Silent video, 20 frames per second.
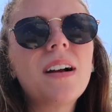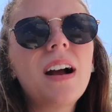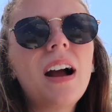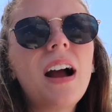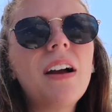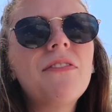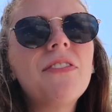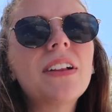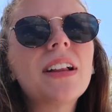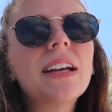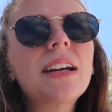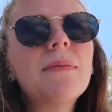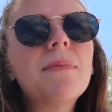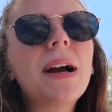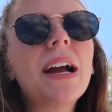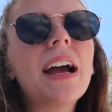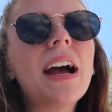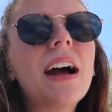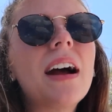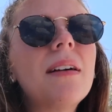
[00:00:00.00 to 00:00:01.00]
I feel like in
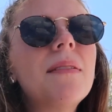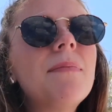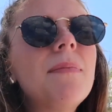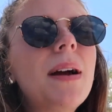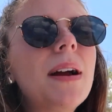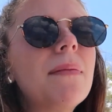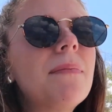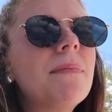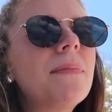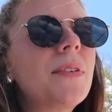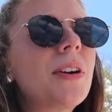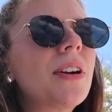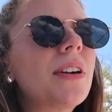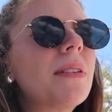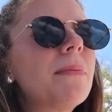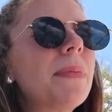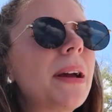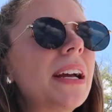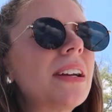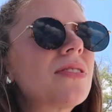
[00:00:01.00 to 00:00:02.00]
my head, my
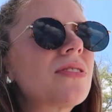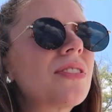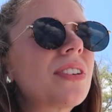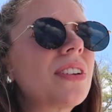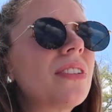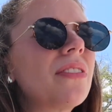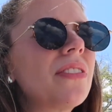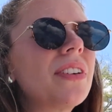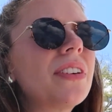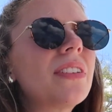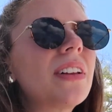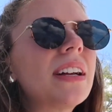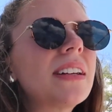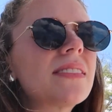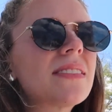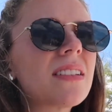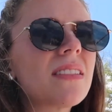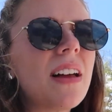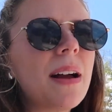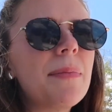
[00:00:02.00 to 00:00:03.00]
curtain bangs are gonna look like
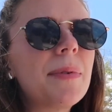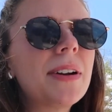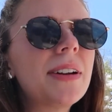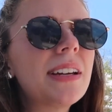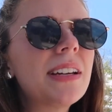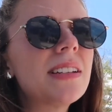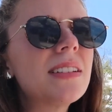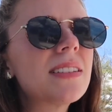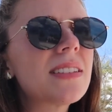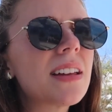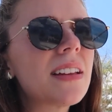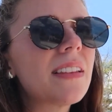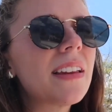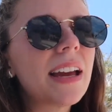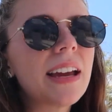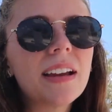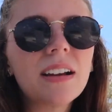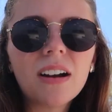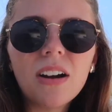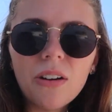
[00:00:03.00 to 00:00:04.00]
celebrities that
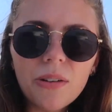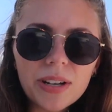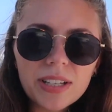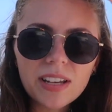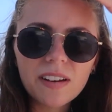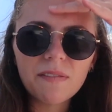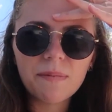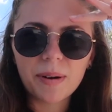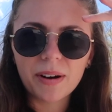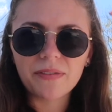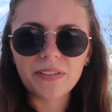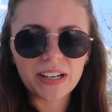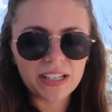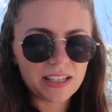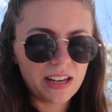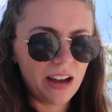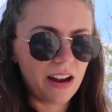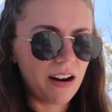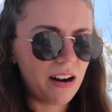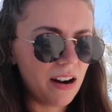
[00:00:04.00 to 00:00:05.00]
like always have perfect
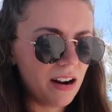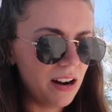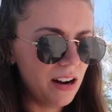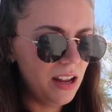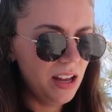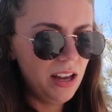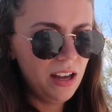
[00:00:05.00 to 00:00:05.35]
hair.